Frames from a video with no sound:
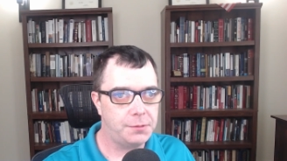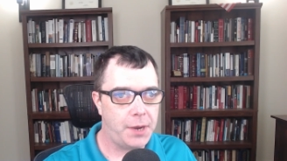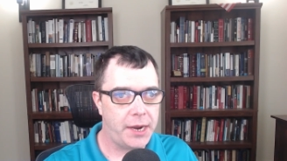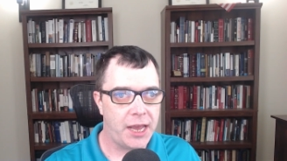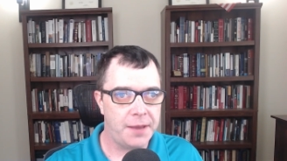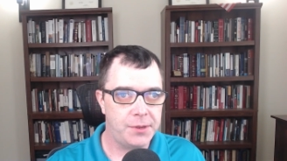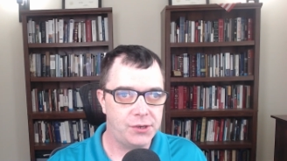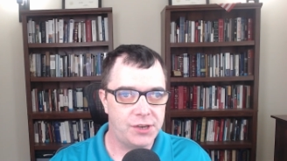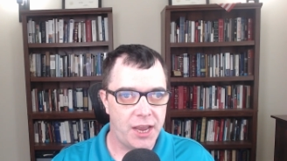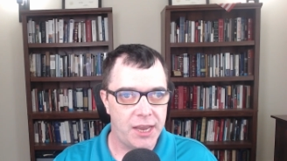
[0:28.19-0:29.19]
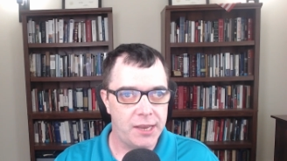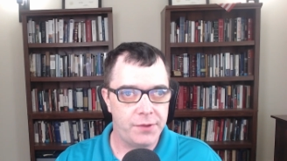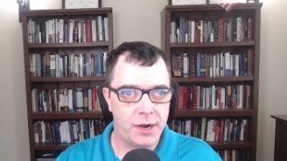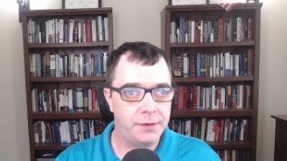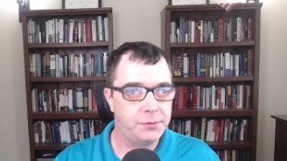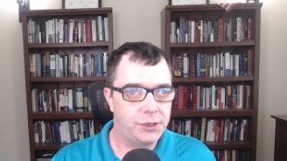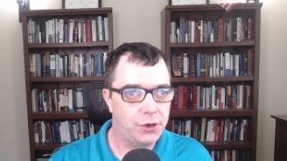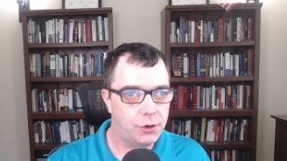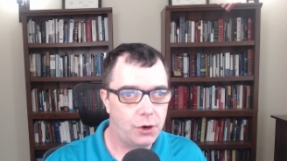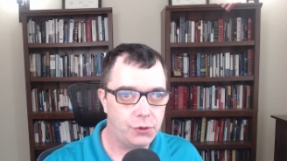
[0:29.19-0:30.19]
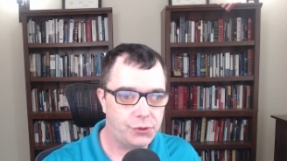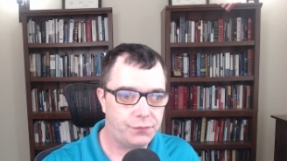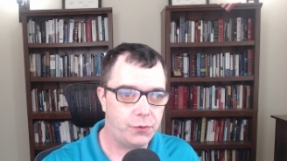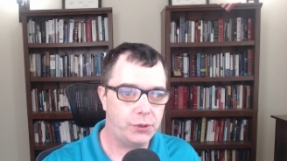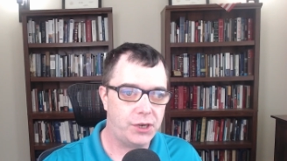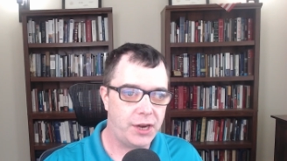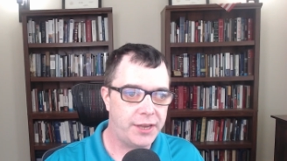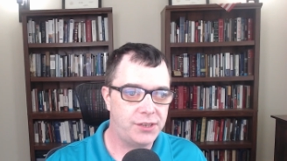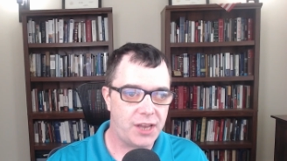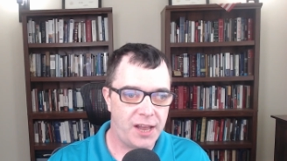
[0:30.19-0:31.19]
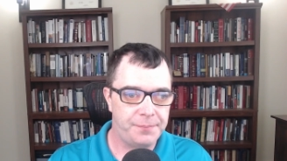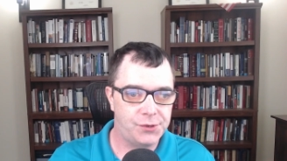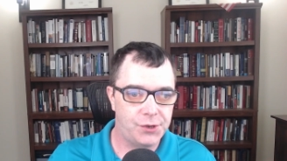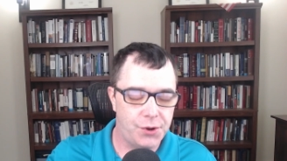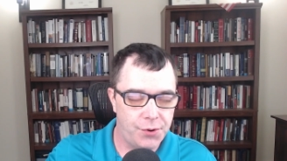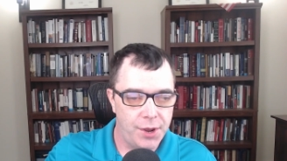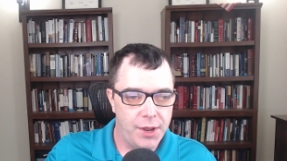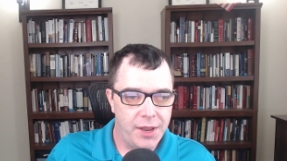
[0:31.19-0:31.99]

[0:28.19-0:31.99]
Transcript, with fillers: My name is Dave, and I'm your host for today's episode.